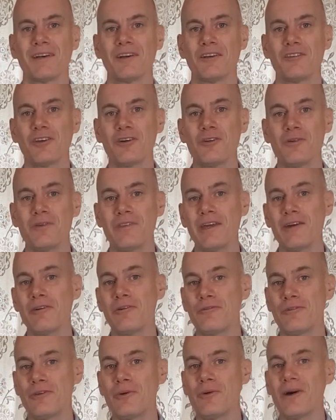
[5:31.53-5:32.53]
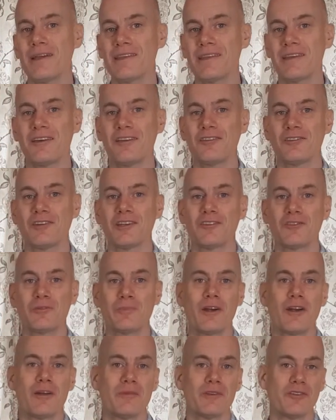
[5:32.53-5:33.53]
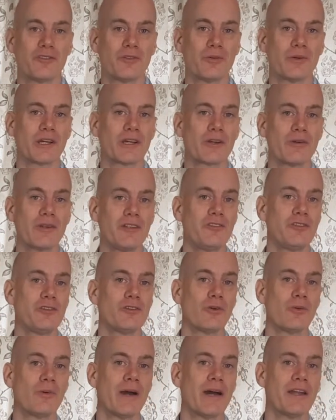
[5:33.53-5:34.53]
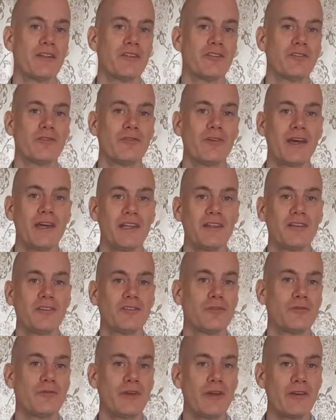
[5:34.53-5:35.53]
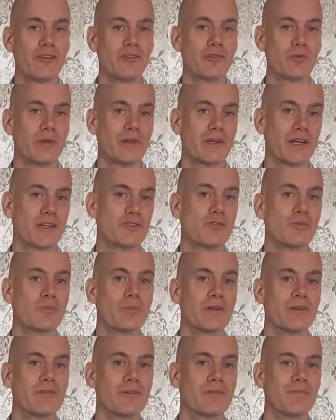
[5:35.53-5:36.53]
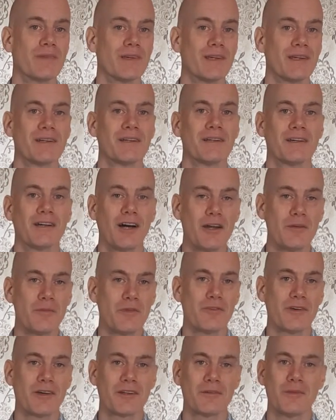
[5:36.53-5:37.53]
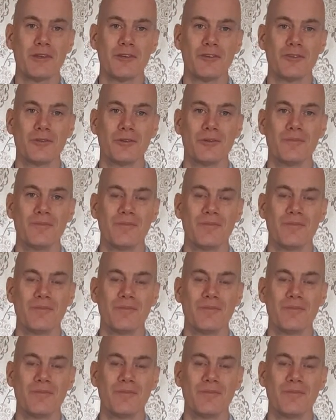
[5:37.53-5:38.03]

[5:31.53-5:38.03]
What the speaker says: So there are a few ideas and experiments to increase your awareness of any interference with your natural breathing. I hope you found them useful.